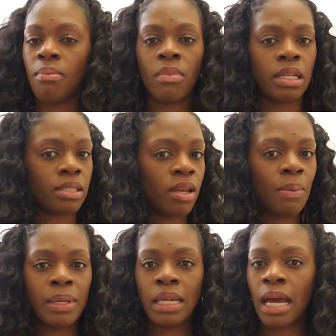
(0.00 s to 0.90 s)
my
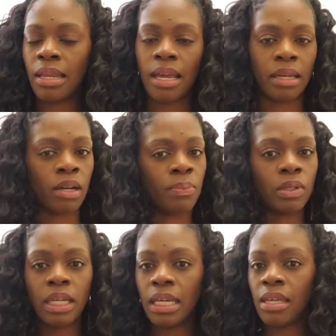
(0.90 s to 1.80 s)
tummy, I had a couple
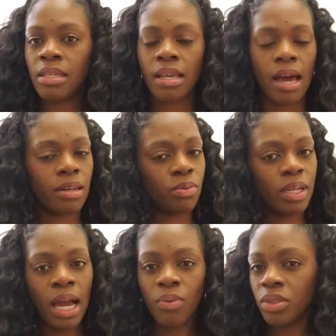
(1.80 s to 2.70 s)
kids, I do
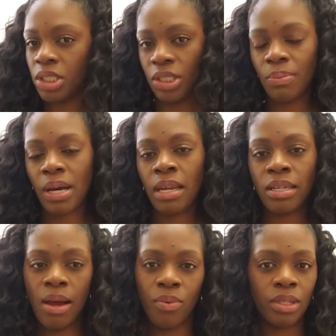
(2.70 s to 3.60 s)
not want a sheer bodice,
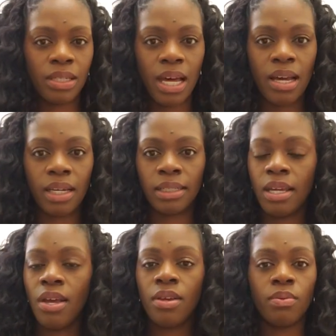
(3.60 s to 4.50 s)
I want it lined.
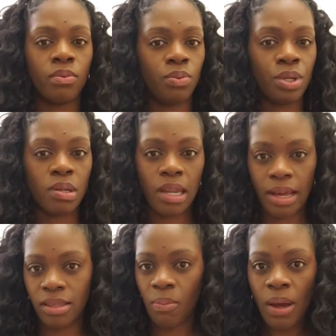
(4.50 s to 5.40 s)
We'll
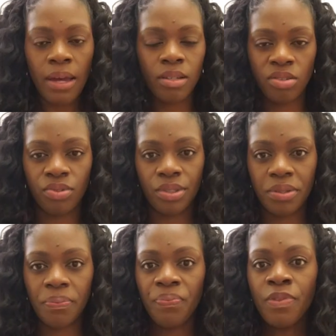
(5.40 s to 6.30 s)
line the bodice for
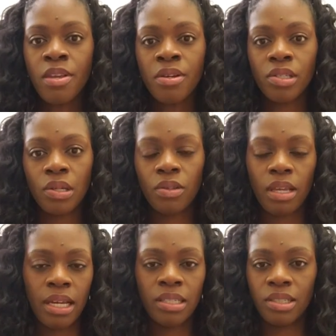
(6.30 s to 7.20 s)
you. So
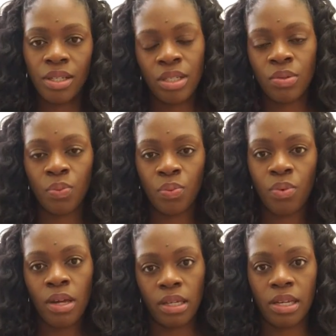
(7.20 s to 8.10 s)
that's just
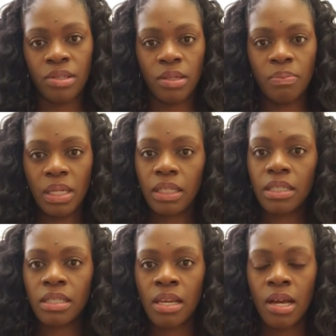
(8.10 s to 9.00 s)
what custom
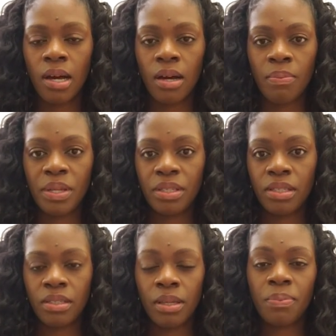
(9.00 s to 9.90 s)
means. Is
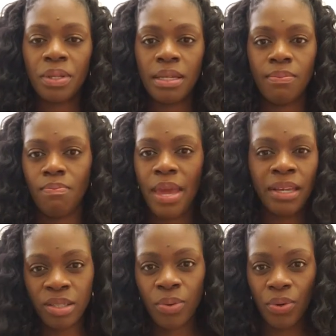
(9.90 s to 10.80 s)
simply
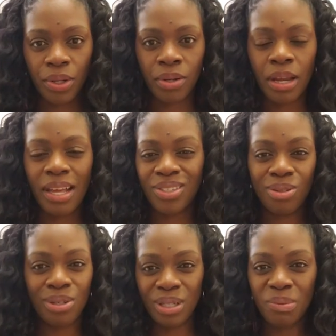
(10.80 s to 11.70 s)
made to order and
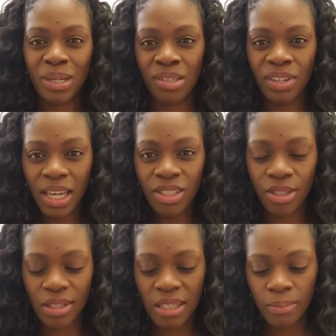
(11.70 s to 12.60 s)
to your
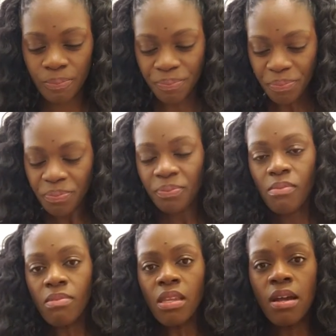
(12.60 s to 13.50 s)
specifications.
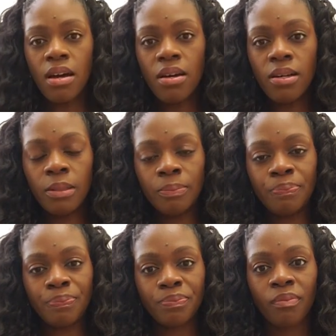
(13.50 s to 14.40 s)
Let